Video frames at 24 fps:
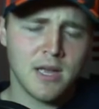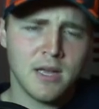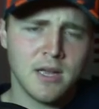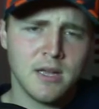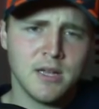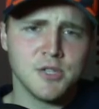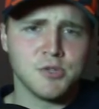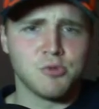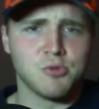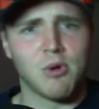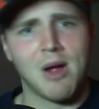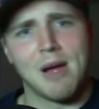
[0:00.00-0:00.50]

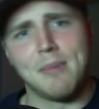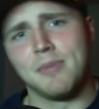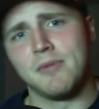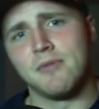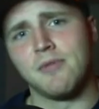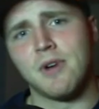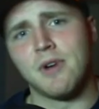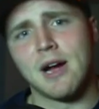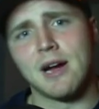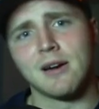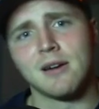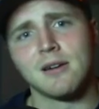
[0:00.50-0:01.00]
is Rapid
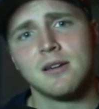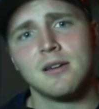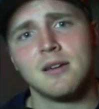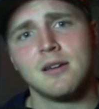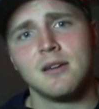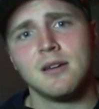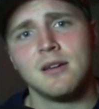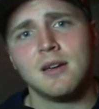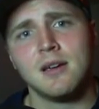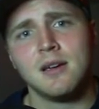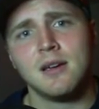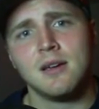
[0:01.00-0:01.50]
Fire.
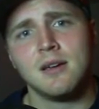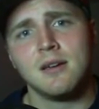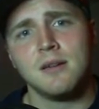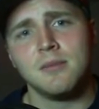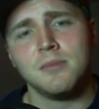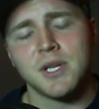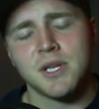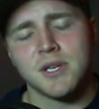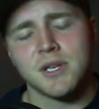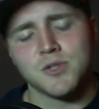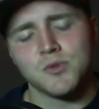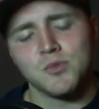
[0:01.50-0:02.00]

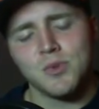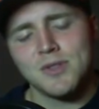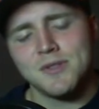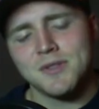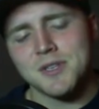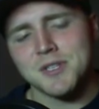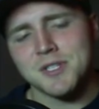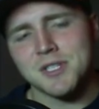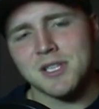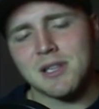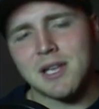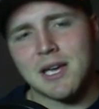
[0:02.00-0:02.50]
Because with
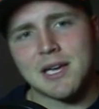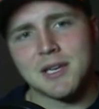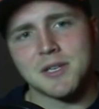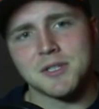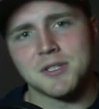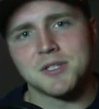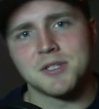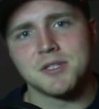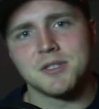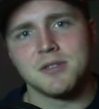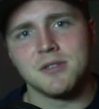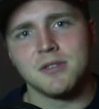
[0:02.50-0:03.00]
this
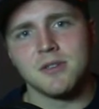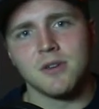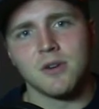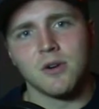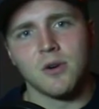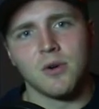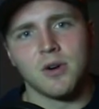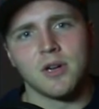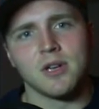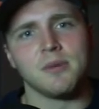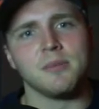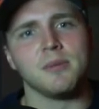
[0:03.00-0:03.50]
class, you're
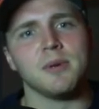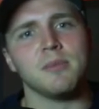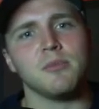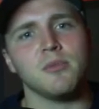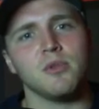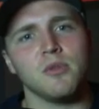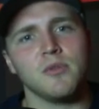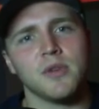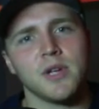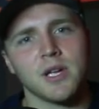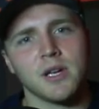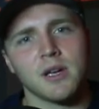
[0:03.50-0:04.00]
going to be
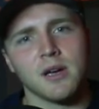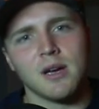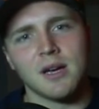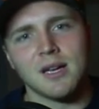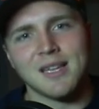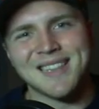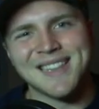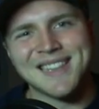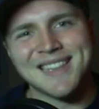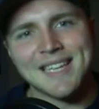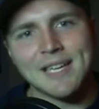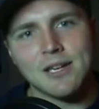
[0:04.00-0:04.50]
moving a
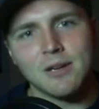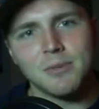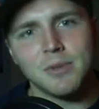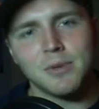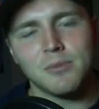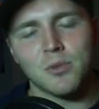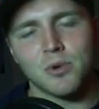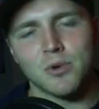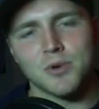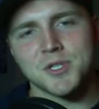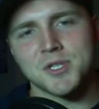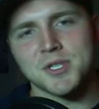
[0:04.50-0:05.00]
little bit
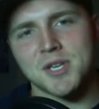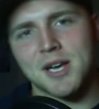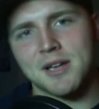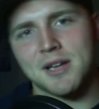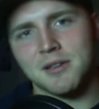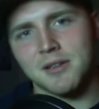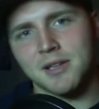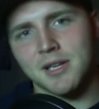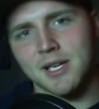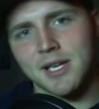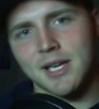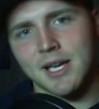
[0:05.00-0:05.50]
more
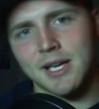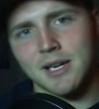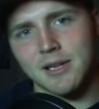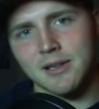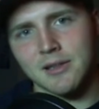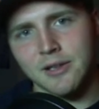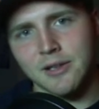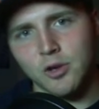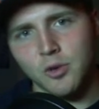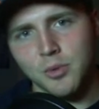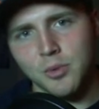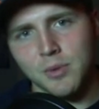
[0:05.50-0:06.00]
silently and a
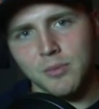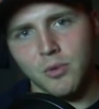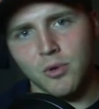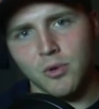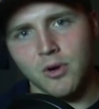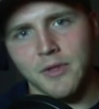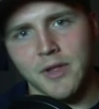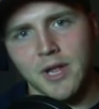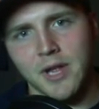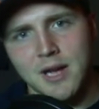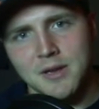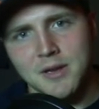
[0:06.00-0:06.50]
little bit more
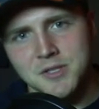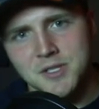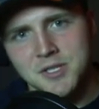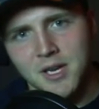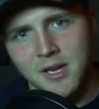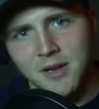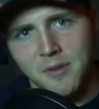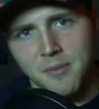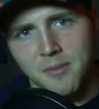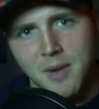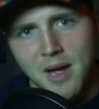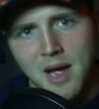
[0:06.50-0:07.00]
to the
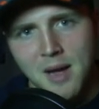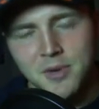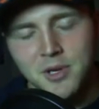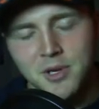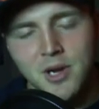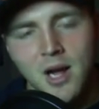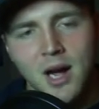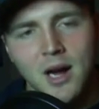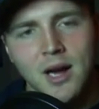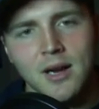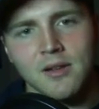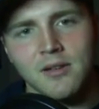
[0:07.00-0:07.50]
outside of the map. You're
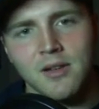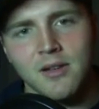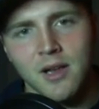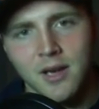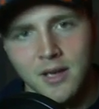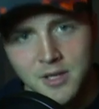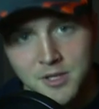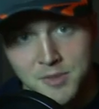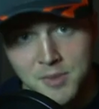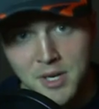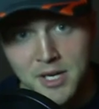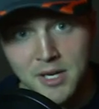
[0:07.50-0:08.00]
not going to
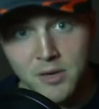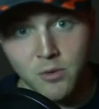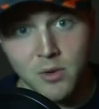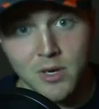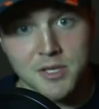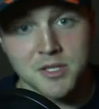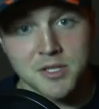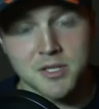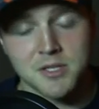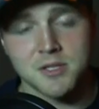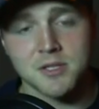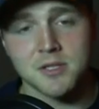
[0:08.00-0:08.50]
take as many
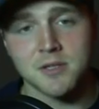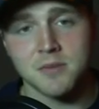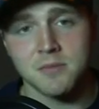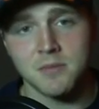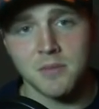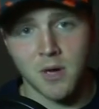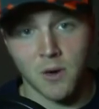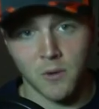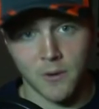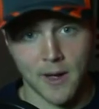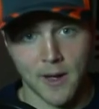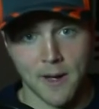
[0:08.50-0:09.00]
risks,
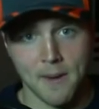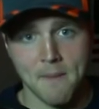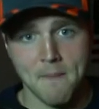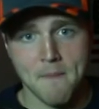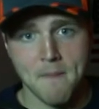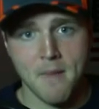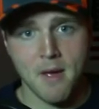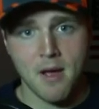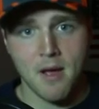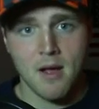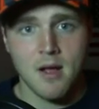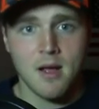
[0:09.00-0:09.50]
okay?
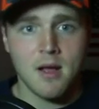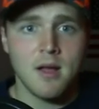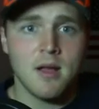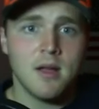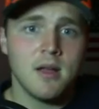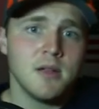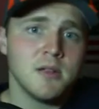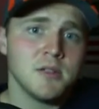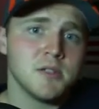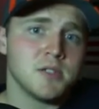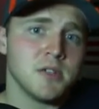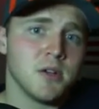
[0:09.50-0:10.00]

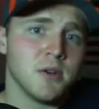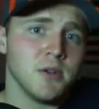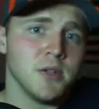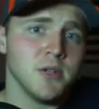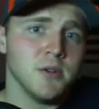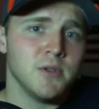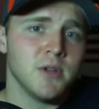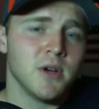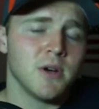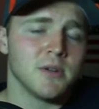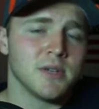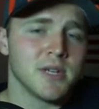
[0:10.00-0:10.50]
So you
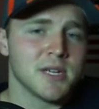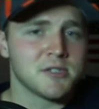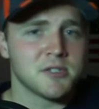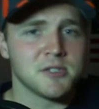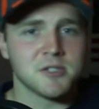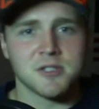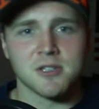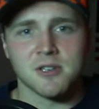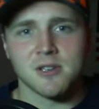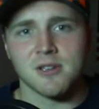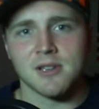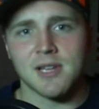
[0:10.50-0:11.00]
don't
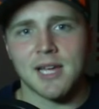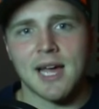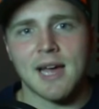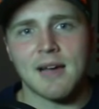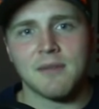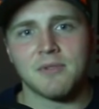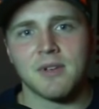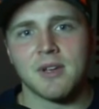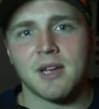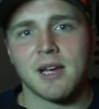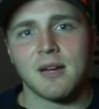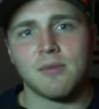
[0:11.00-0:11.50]
necessarily
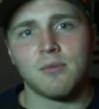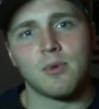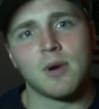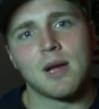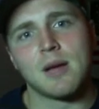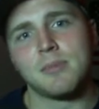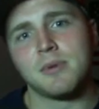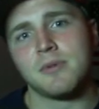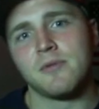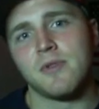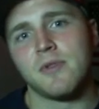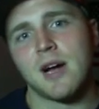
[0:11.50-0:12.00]
have to have
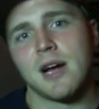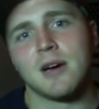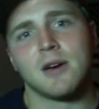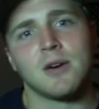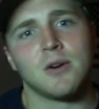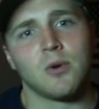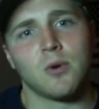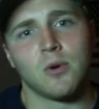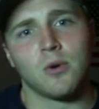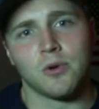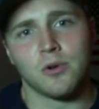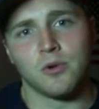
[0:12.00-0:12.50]
rapid fire
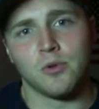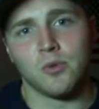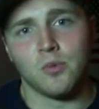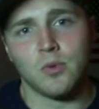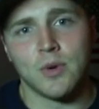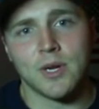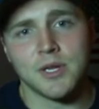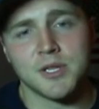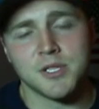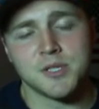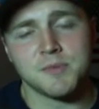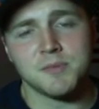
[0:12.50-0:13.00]
in order to
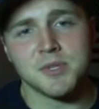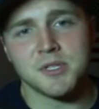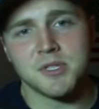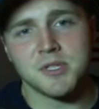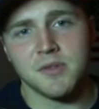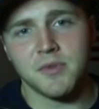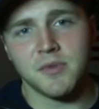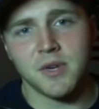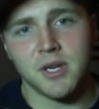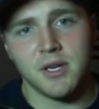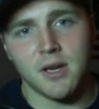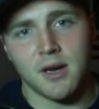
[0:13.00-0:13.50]
win
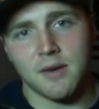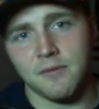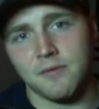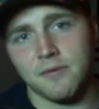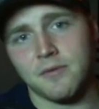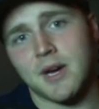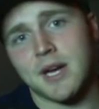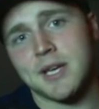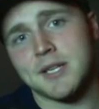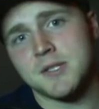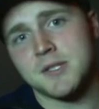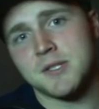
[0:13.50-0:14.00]
specific
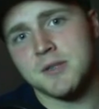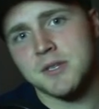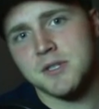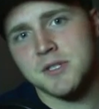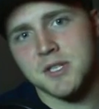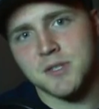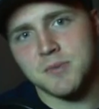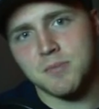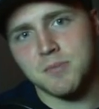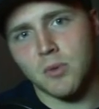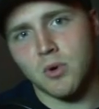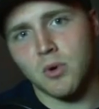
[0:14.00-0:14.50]
gunfights. This
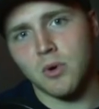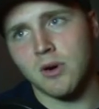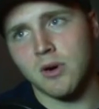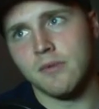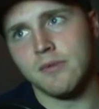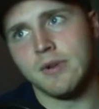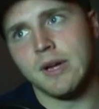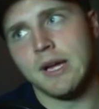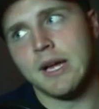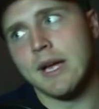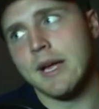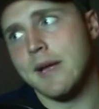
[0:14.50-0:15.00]
is more
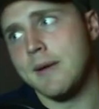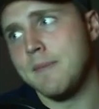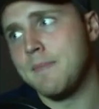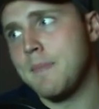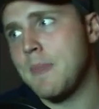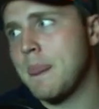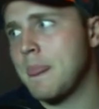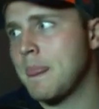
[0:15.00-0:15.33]
of a,